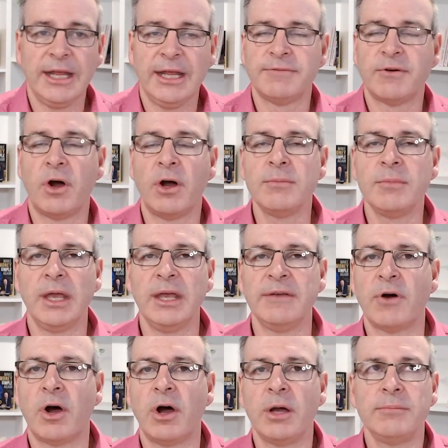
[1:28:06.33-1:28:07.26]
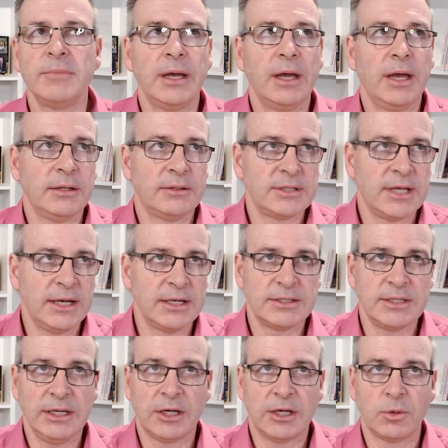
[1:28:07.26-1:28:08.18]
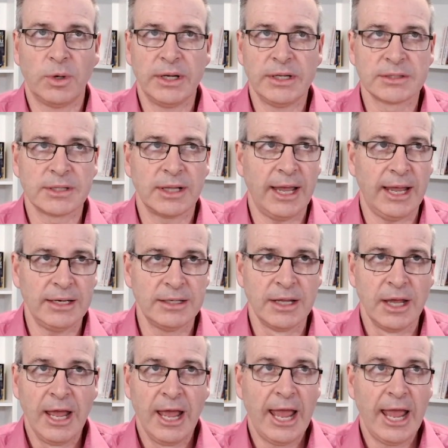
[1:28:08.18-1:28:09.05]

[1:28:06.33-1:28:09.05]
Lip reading: If I'm at Tenancy Queensland